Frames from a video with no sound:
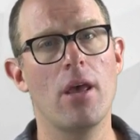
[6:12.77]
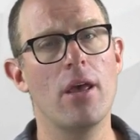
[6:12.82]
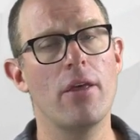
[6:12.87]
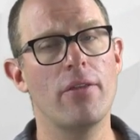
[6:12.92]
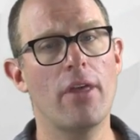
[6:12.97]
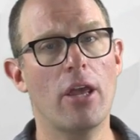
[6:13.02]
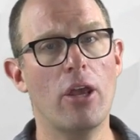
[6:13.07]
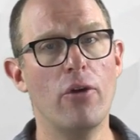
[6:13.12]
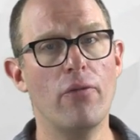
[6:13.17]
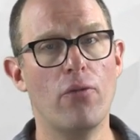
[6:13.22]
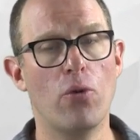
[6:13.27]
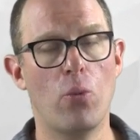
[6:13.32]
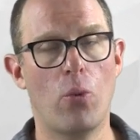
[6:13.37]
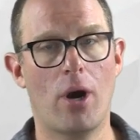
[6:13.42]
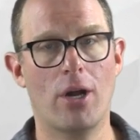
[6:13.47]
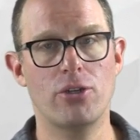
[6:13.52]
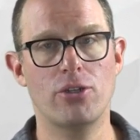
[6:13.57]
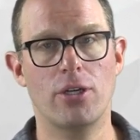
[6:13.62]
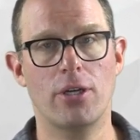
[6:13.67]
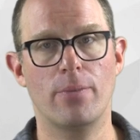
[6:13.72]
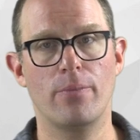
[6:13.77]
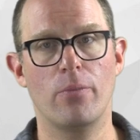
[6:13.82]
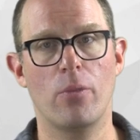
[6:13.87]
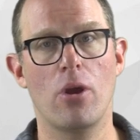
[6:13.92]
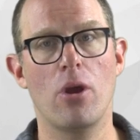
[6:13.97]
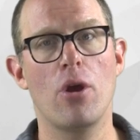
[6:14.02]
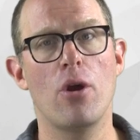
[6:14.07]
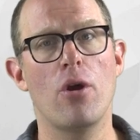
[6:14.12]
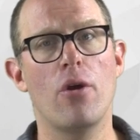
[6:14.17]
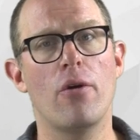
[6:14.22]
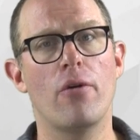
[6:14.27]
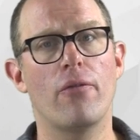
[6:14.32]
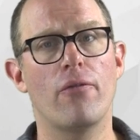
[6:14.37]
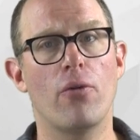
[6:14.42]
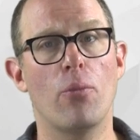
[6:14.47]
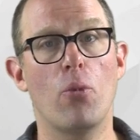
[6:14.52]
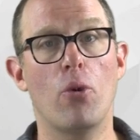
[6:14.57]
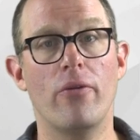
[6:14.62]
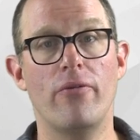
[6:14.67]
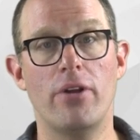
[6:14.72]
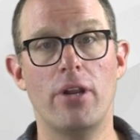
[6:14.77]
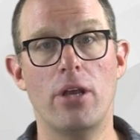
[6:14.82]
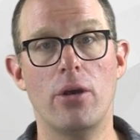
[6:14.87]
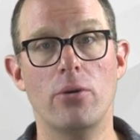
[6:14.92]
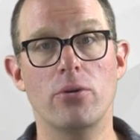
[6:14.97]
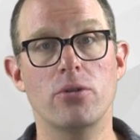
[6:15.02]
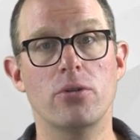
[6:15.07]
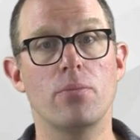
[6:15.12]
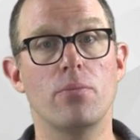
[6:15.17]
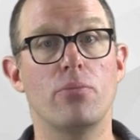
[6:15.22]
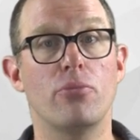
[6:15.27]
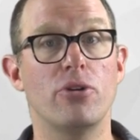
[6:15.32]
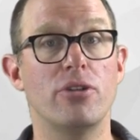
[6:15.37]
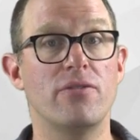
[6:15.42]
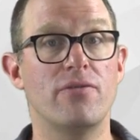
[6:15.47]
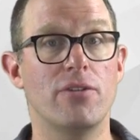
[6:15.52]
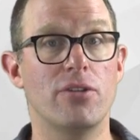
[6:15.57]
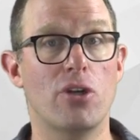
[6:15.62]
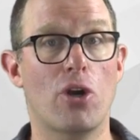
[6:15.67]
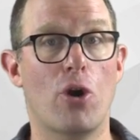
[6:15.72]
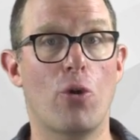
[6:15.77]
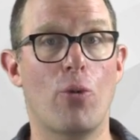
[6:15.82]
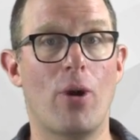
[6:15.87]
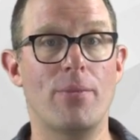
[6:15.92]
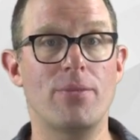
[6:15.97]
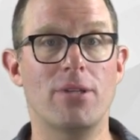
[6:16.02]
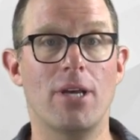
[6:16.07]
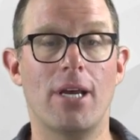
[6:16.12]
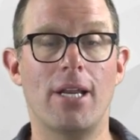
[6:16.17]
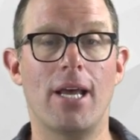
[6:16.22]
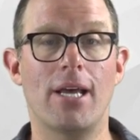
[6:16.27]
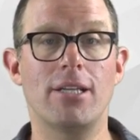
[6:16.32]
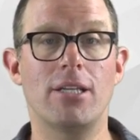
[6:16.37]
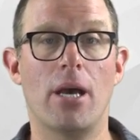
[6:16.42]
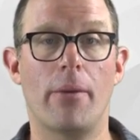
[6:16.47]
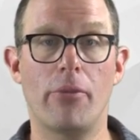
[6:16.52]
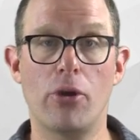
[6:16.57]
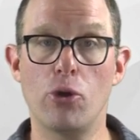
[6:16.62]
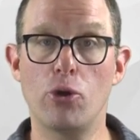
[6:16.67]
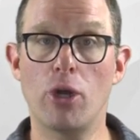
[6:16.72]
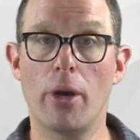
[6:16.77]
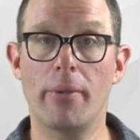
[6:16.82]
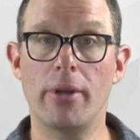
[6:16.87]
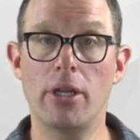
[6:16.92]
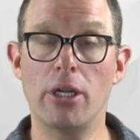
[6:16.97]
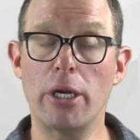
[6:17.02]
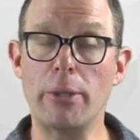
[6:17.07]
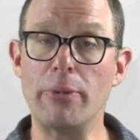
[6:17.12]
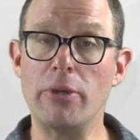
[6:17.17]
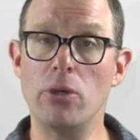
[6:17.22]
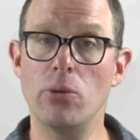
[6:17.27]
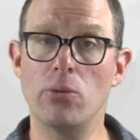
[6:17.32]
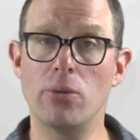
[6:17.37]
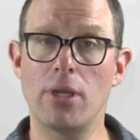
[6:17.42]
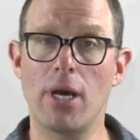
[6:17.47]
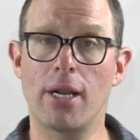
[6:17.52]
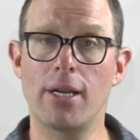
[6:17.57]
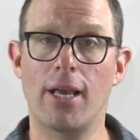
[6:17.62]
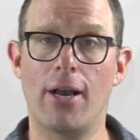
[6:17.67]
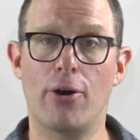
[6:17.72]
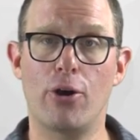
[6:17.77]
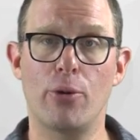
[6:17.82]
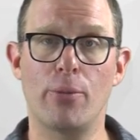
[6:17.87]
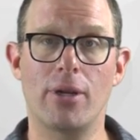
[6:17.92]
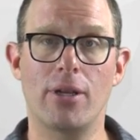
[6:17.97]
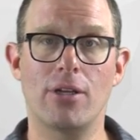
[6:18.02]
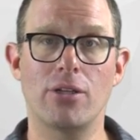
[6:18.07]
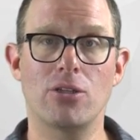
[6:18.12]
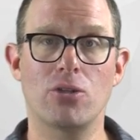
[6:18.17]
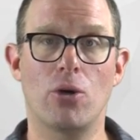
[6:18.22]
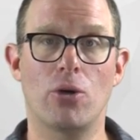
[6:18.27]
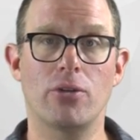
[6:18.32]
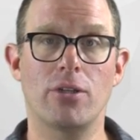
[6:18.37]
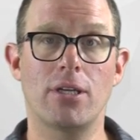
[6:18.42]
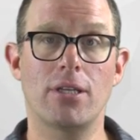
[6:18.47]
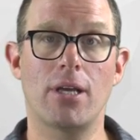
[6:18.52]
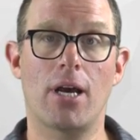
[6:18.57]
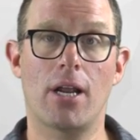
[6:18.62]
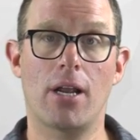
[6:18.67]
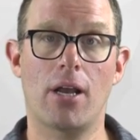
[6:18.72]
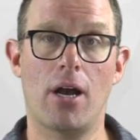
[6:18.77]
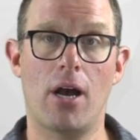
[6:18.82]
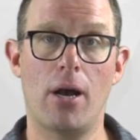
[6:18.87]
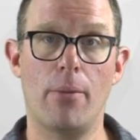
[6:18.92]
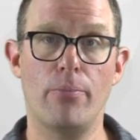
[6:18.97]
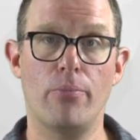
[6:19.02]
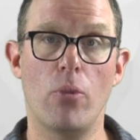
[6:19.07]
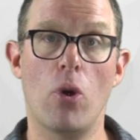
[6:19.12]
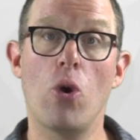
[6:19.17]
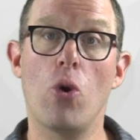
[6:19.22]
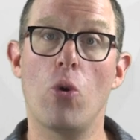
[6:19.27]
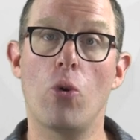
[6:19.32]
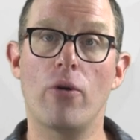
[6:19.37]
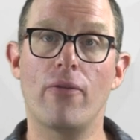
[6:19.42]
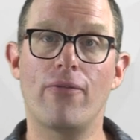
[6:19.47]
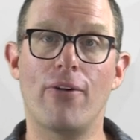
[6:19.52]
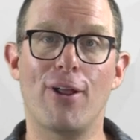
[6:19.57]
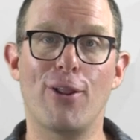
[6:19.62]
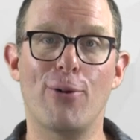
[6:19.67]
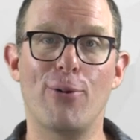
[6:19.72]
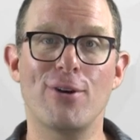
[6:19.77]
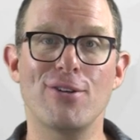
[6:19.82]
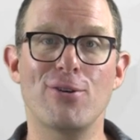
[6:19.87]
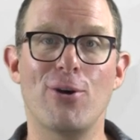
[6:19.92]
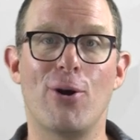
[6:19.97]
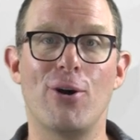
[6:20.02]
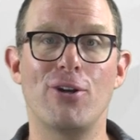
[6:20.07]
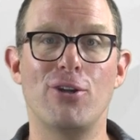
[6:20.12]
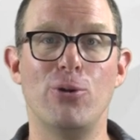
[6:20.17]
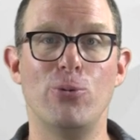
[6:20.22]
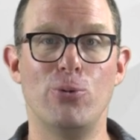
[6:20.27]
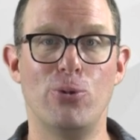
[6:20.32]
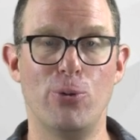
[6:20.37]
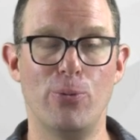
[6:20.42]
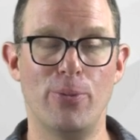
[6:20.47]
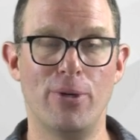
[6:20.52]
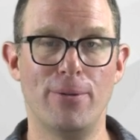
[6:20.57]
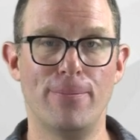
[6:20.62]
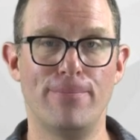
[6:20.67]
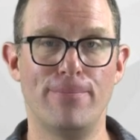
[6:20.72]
Thank you for watching. For more videos, please visit our website at www.kellermanconsulting.com or follow us on YouTube.